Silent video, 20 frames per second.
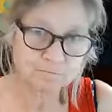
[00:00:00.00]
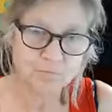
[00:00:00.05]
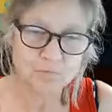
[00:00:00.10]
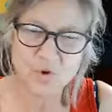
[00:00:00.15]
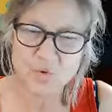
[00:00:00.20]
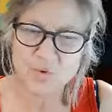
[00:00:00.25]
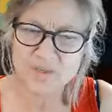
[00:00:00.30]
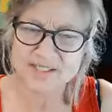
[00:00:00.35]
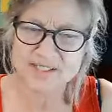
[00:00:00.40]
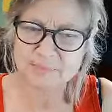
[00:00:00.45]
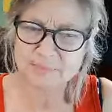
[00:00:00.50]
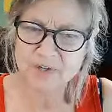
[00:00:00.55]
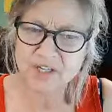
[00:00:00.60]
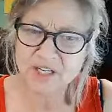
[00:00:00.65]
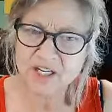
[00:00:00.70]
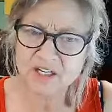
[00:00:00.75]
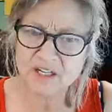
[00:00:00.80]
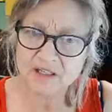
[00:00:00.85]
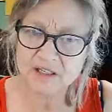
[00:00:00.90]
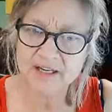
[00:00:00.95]
Well, it's
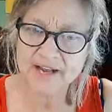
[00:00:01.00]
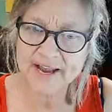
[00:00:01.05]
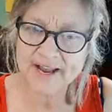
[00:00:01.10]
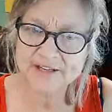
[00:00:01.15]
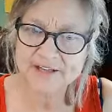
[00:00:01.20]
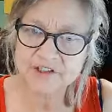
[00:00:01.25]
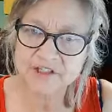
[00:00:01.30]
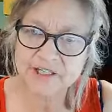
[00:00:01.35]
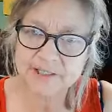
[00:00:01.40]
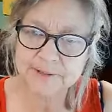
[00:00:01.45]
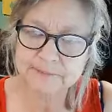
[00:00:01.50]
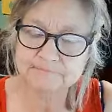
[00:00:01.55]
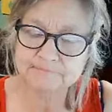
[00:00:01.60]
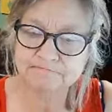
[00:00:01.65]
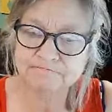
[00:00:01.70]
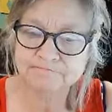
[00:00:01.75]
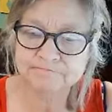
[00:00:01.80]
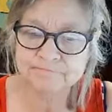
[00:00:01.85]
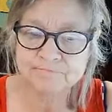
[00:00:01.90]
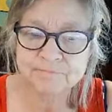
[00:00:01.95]
pretty good actually.
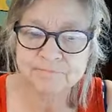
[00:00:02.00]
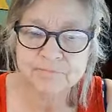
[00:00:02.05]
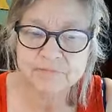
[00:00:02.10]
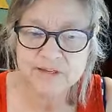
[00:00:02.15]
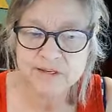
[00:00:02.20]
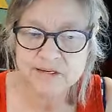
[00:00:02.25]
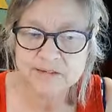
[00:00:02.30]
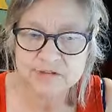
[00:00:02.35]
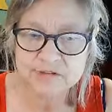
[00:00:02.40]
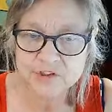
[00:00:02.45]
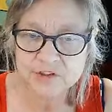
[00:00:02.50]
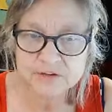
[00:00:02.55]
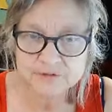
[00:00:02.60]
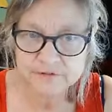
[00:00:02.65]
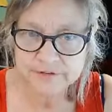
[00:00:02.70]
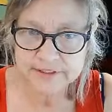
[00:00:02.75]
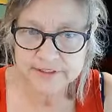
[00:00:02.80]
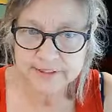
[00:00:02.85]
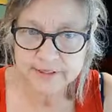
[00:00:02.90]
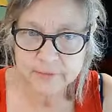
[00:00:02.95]
Sugar
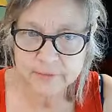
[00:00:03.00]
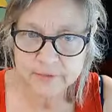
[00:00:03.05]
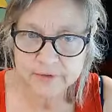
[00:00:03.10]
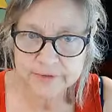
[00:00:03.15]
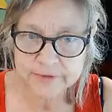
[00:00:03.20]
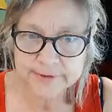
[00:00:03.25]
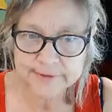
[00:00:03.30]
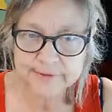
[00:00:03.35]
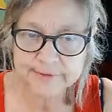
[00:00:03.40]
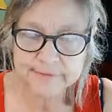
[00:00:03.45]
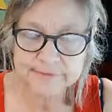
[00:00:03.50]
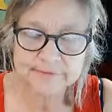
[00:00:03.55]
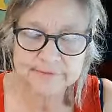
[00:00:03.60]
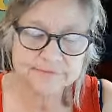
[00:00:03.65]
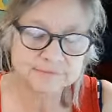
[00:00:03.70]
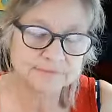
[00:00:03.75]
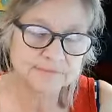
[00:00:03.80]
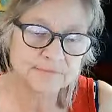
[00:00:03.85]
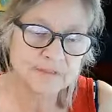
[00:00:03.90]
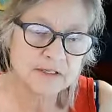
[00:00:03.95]
free, don't worry.
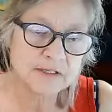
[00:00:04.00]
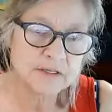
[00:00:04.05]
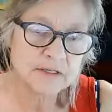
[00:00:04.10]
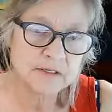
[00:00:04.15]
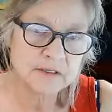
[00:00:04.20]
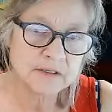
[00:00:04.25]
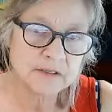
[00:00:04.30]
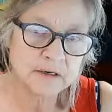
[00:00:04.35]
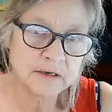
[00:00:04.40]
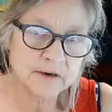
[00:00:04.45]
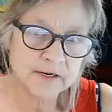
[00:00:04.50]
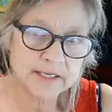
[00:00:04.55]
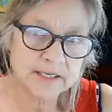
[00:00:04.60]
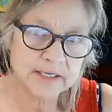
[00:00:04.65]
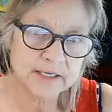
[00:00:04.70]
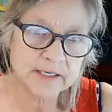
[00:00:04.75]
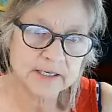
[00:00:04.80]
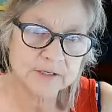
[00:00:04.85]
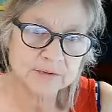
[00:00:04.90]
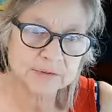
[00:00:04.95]
All right,
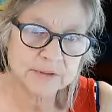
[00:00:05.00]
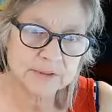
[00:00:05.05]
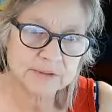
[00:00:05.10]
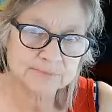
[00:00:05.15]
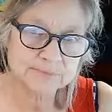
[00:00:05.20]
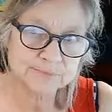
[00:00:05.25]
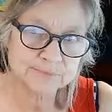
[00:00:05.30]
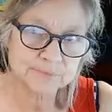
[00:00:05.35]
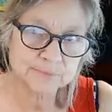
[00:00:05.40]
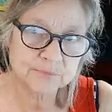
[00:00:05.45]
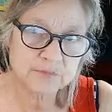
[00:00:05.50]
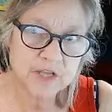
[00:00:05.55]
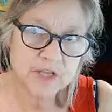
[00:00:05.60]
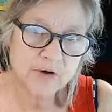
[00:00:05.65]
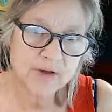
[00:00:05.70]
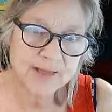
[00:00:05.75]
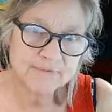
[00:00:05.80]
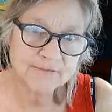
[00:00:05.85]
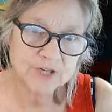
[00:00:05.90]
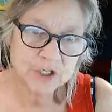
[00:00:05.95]
kiddos, y'all
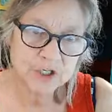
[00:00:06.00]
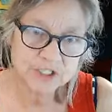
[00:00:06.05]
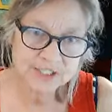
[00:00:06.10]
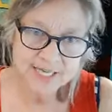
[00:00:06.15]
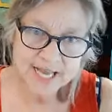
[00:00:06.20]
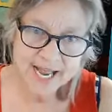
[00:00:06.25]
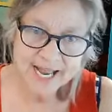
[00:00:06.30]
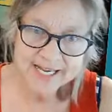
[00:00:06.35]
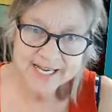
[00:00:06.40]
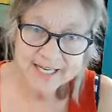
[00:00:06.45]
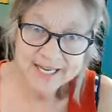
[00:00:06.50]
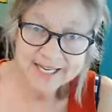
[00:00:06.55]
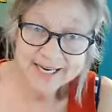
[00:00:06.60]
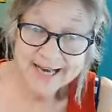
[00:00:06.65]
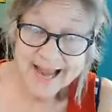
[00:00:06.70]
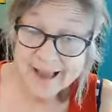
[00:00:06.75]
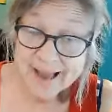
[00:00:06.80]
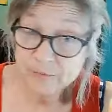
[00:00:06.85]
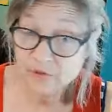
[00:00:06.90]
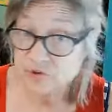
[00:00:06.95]
have a good night, and
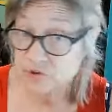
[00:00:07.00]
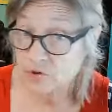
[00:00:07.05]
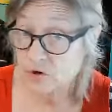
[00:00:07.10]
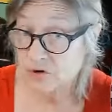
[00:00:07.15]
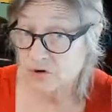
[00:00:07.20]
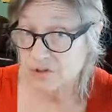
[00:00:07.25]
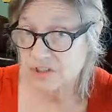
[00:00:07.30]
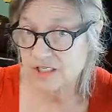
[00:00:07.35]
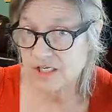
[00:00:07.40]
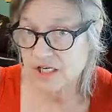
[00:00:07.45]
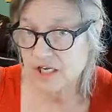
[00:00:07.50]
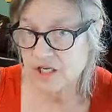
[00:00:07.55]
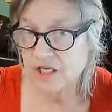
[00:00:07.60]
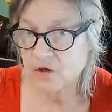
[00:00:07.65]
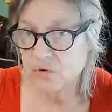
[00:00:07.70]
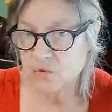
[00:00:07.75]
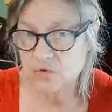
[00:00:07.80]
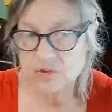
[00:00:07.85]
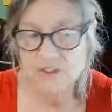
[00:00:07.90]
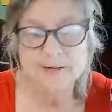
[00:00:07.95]
I will talk to you
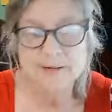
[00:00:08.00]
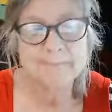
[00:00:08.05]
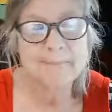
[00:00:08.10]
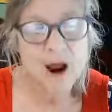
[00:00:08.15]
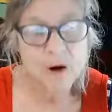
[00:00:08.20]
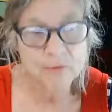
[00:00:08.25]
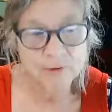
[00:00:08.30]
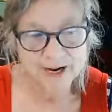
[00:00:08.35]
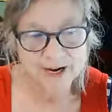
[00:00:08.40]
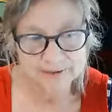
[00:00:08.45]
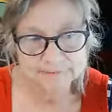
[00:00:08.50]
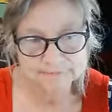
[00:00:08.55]
tomorrow.